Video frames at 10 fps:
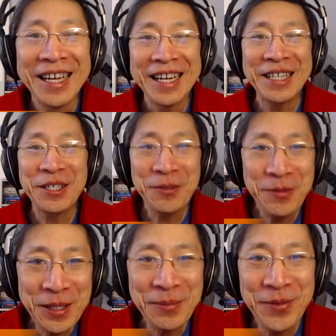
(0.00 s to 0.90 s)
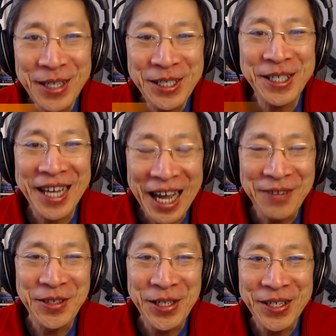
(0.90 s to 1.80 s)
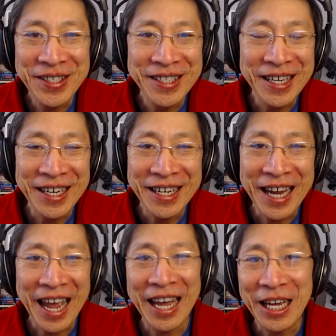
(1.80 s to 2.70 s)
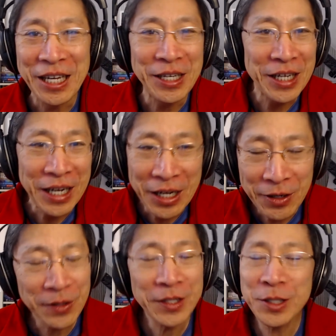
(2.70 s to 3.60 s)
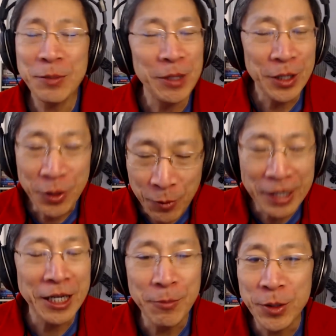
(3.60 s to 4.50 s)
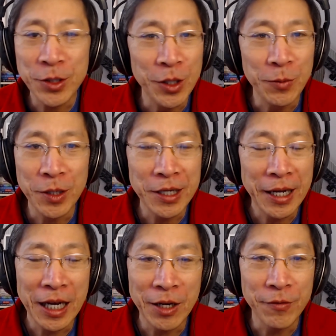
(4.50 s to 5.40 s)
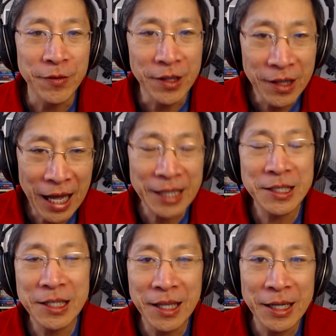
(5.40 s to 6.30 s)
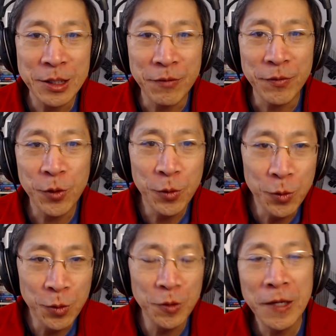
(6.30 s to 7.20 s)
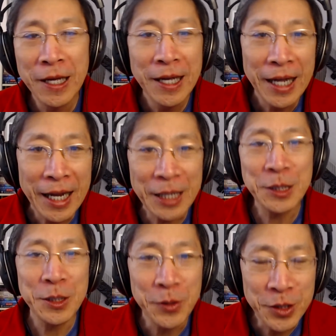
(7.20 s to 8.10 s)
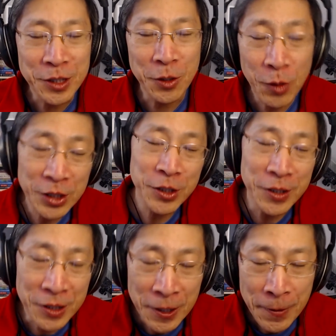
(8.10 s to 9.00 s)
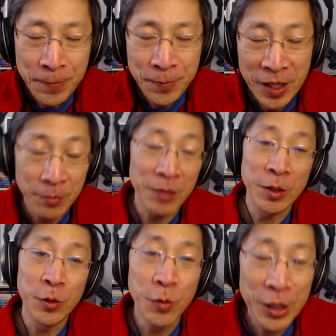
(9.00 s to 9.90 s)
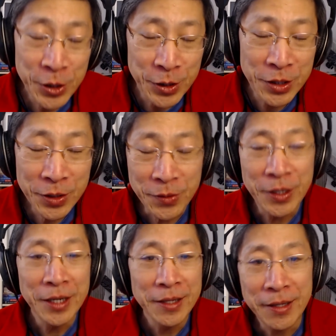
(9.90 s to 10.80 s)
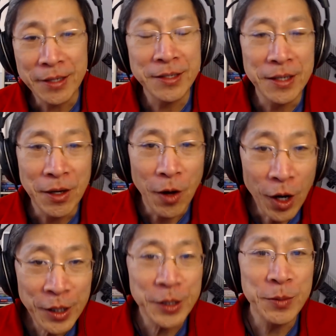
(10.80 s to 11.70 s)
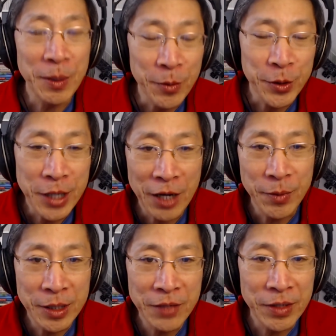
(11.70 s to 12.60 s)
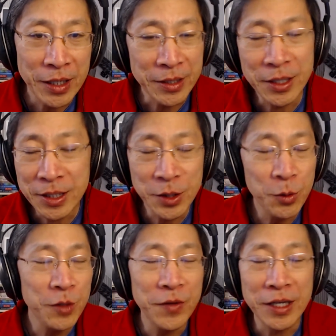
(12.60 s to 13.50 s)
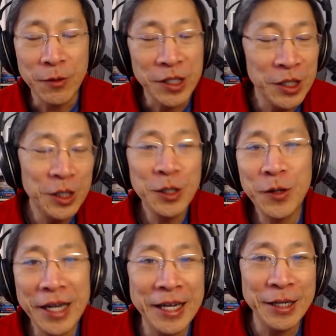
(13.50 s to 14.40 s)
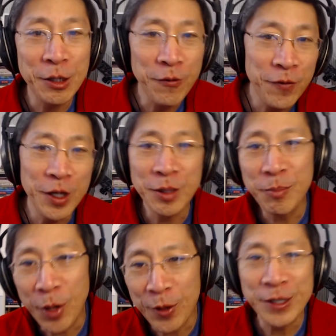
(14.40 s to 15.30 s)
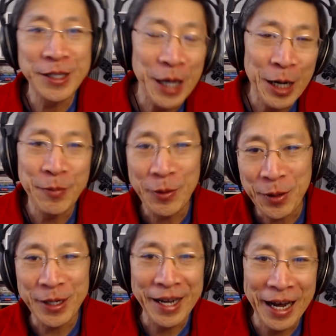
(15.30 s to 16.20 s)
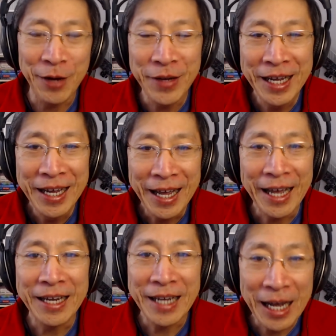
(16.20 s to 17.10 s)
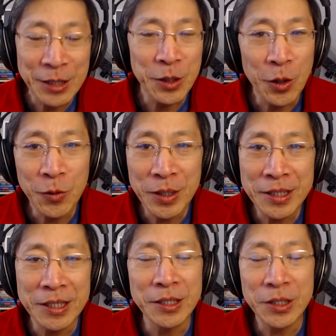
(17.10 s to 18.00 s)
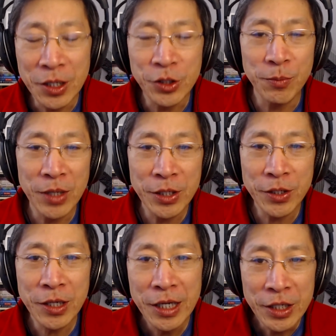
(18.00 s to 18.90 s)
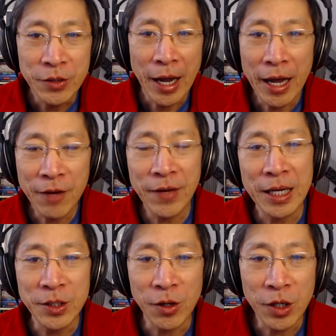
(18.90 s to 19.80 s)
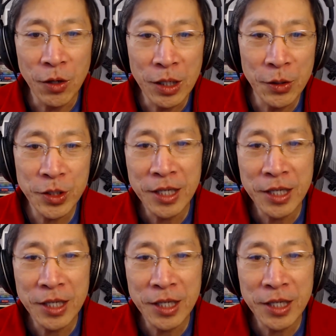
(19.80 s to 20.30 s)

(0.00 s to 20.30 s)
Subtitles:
It's a real pleasure to have you here today, and this is going to be a great episode. We're going to have lots and lots of cool answers to questions, and maybe new questions too, that audience members have been giving us. This is sort of a year-end fun party time that we're going to have. And as always, it is such a pleasure to have as our co-host,